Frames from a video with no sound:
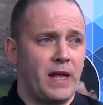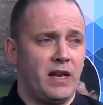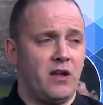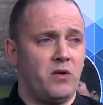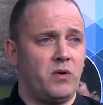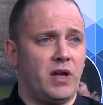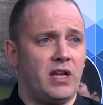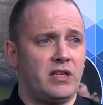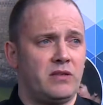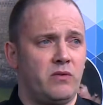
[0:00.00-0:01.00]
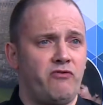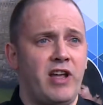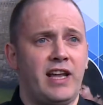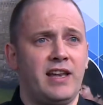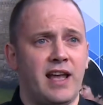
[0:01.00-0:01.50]
Now, it's
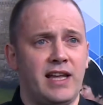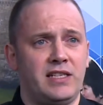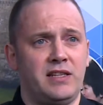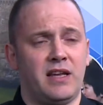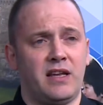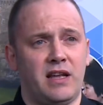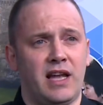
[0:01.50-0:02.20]
recognised that